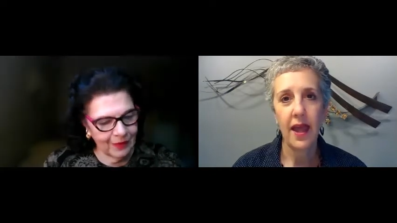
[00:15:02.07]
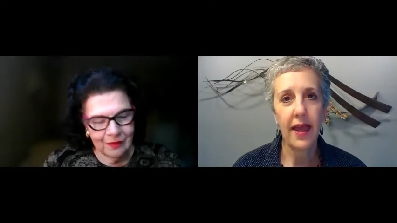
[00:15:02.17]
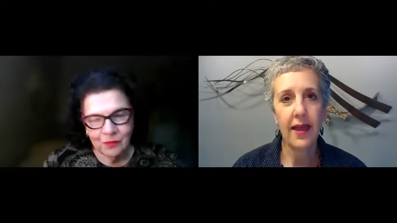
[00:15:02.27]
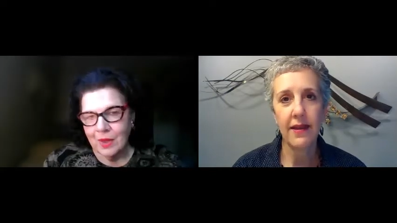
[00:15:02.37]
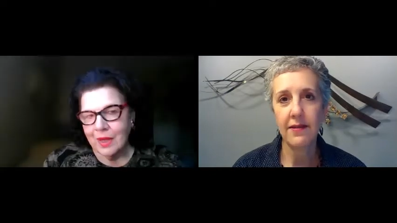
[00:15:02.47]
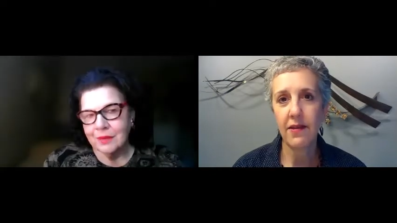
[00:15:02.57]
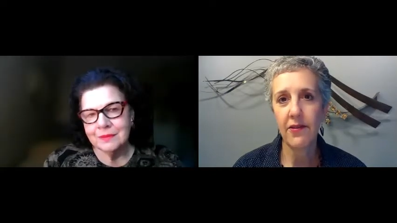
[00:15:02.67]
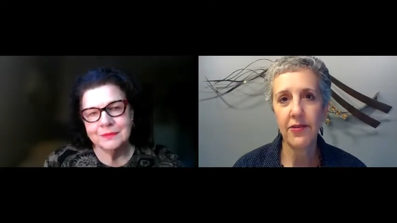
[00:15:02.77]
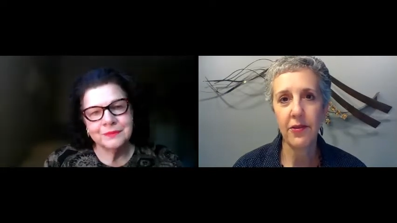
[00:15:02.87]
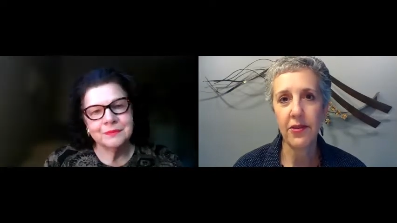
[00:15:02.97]
Speaker 1: And yeah.
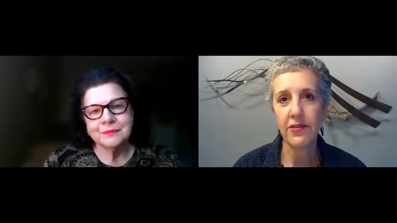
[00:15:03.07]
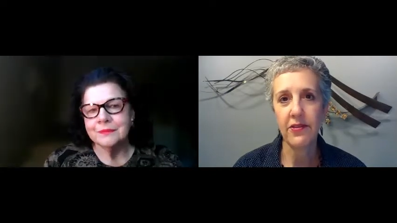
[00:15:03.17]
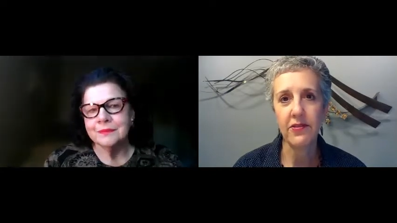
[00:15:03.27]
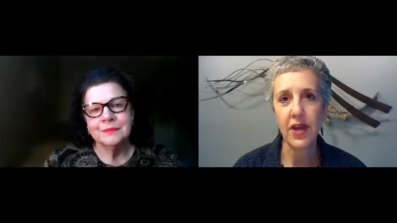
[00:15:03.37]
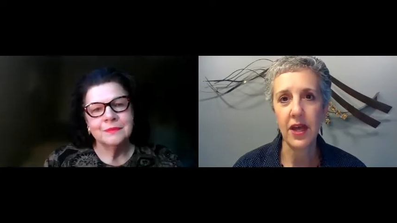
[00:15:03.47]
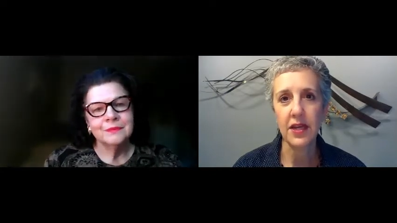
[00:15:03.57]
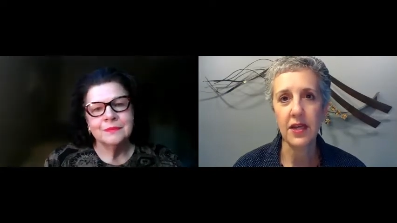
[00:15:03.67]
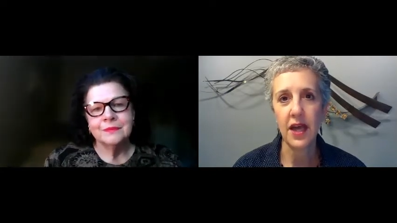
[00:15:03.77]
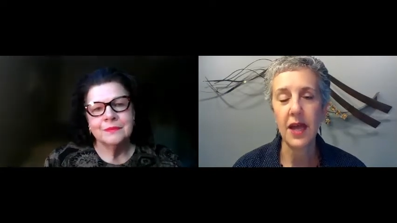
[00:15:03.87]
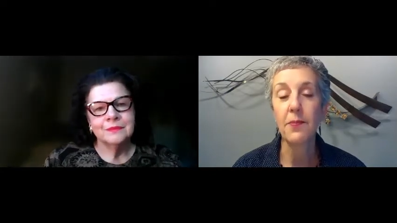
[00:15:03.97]
uh, so this is not
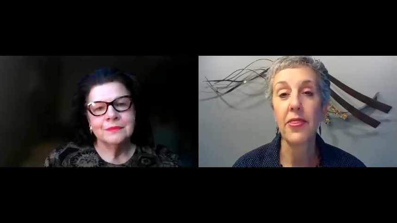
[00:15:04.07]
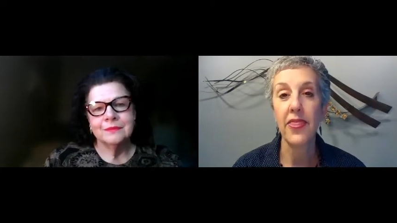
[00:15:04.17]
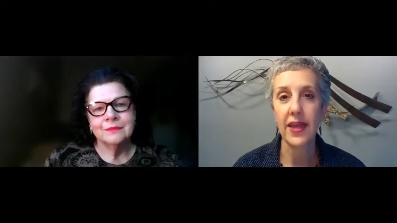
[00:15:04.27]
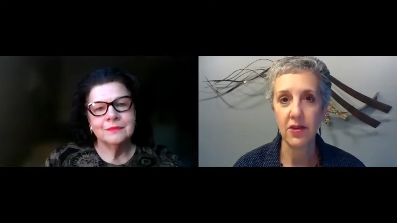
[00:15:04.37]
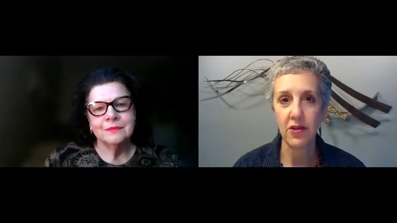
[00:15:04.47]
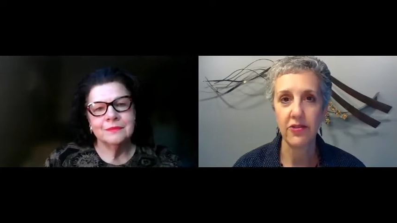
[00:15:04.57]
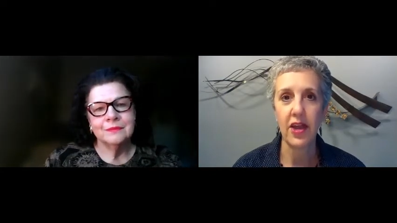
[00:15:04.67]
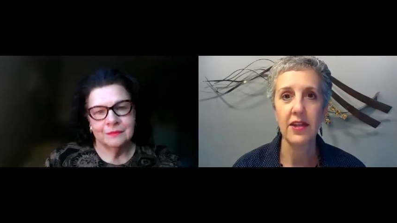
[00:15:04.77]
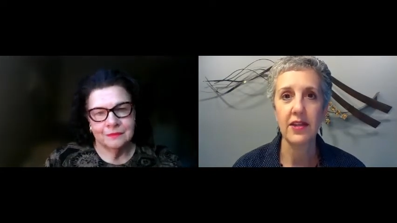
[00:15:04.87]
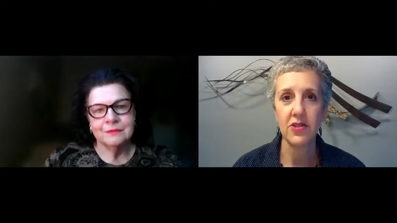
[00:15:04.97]
a hypothetical
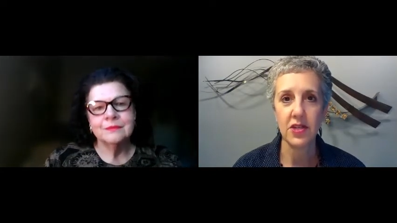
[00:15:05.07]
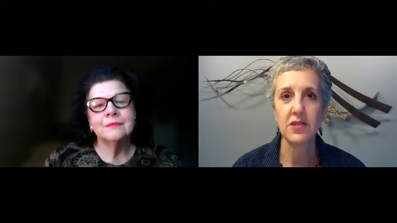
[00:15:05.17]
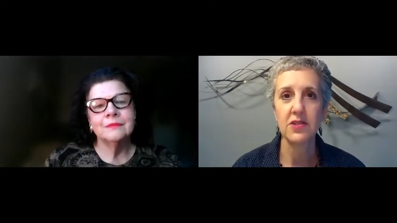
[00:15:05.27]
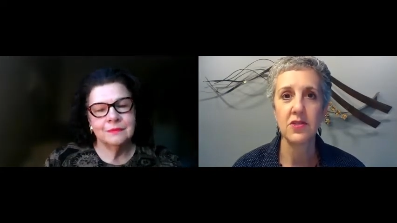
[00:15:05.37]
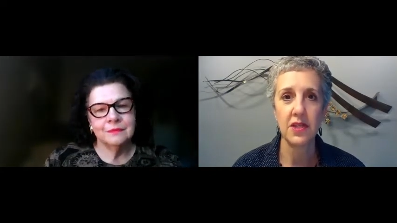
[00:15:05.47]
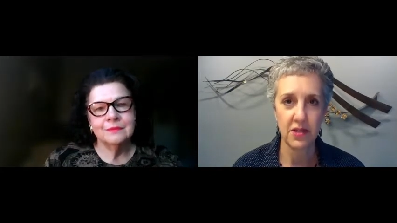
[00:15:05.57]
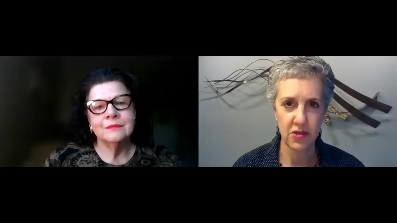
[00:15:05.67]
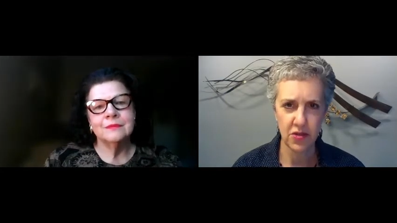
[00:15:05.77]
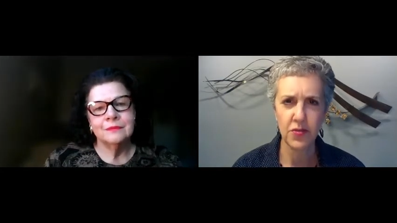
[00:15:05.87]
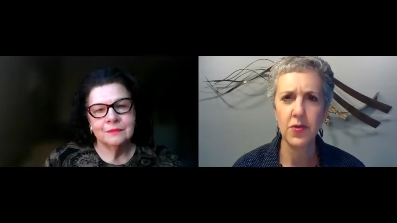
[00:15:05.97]
challenge. It's mm-hmm.
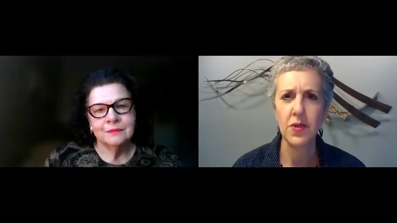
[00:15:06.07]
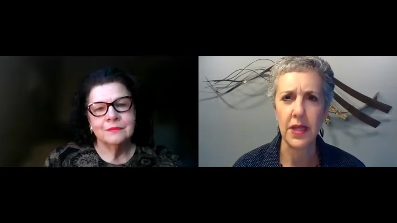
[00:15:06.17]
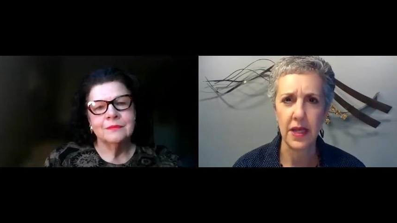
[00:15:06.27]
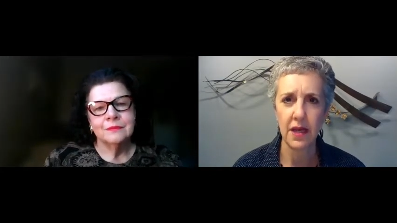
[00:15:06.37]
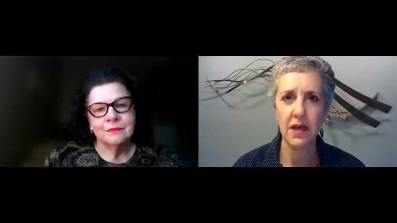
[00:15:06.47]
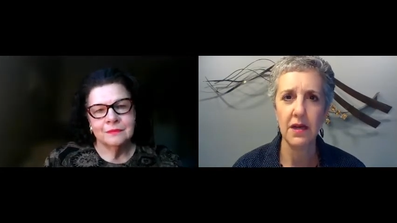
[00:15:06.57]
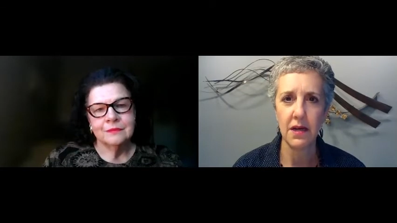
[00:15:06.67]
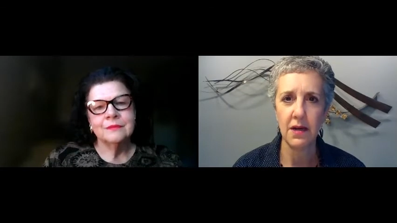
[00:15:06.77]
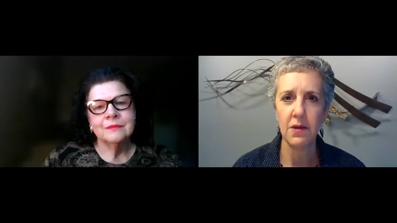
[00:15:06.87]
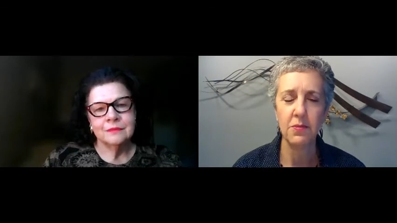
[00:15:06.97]
it's truly a,
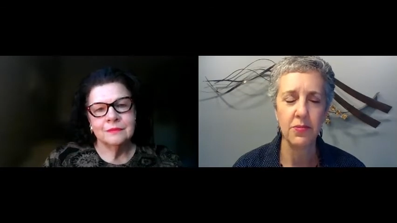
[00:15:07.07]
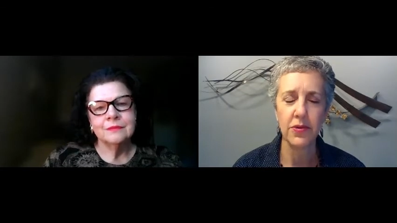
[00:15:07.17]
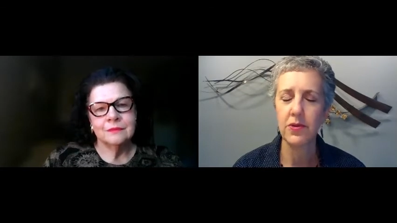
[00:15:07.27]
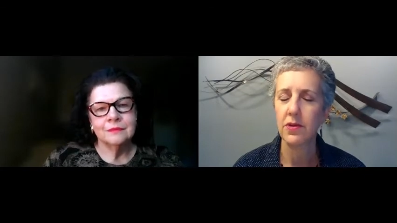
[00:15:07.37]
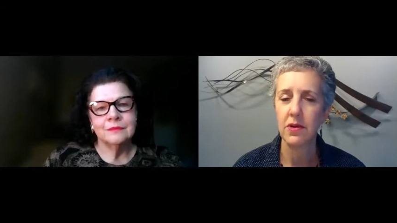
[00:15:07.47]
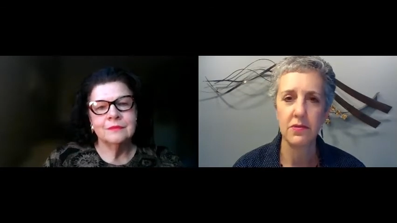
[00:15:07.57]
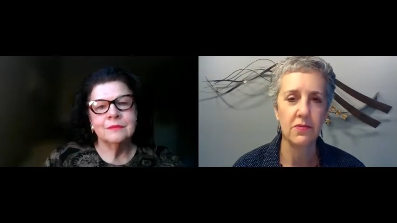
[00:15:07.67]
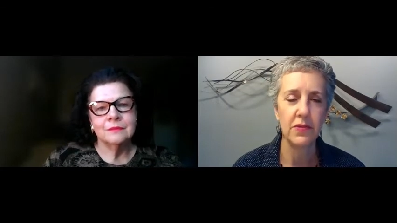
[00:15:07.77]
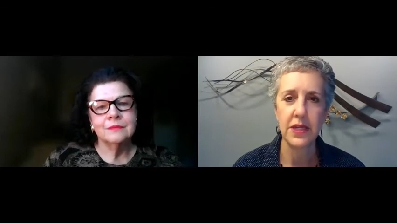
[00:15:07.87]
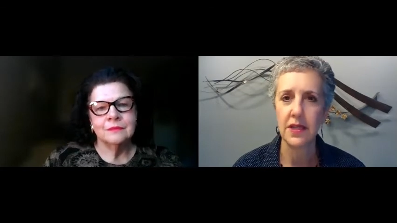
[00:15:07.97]
a, brutal,
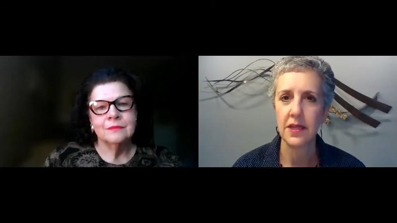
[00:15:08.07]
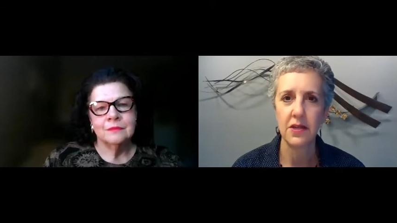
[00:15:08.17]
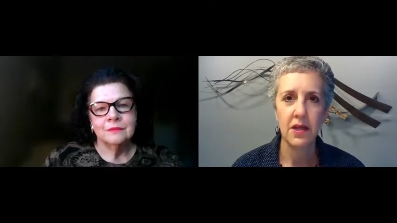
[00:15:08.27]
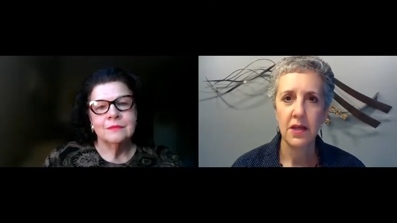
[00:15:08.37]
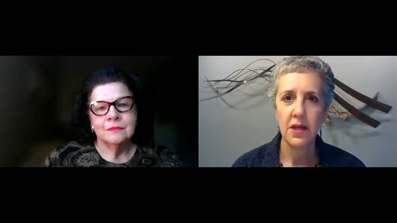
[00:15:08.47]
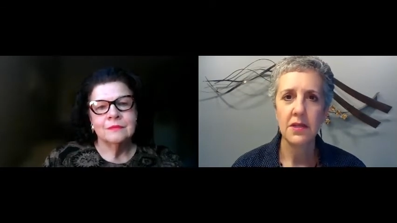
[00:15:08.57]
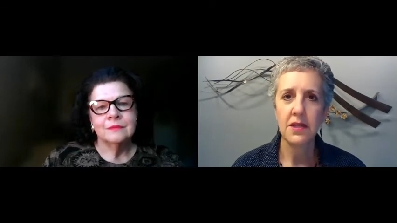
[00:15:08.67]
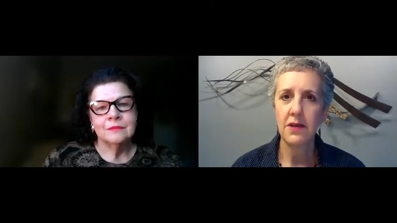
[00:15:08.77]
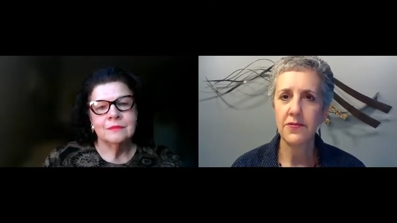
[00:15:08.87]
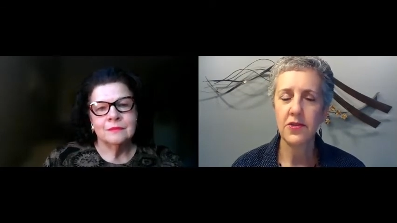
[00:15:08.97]
really
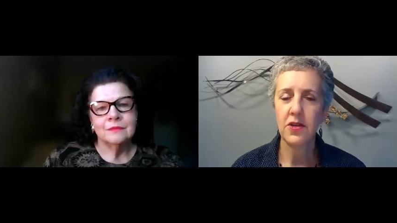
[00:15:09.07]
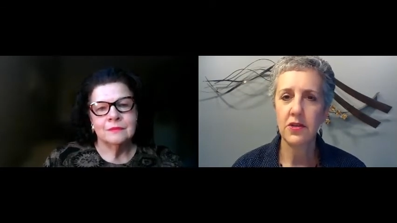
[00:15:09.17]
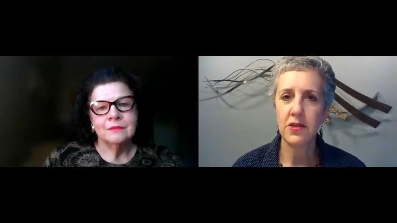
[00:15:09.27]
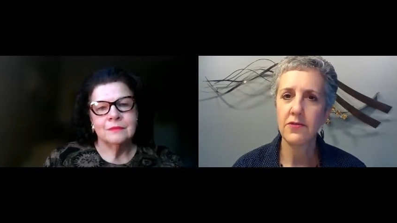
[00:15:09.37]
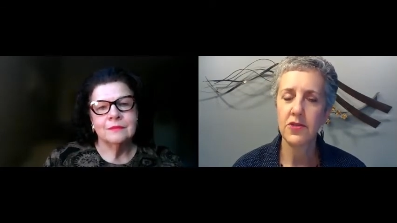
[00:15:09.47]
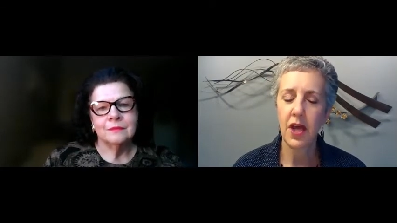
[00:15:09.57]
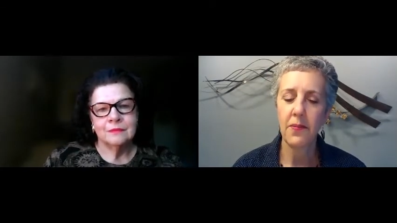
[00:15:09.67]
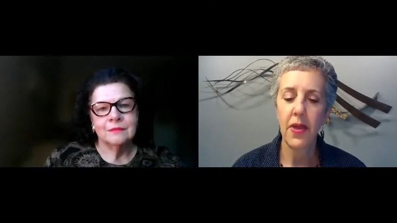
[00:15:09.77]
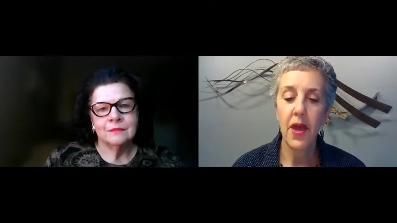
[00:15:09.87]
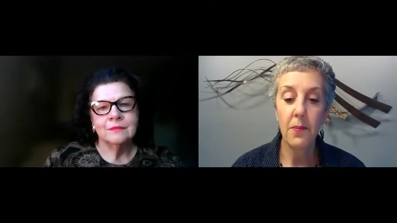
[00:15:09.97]
tough tough job.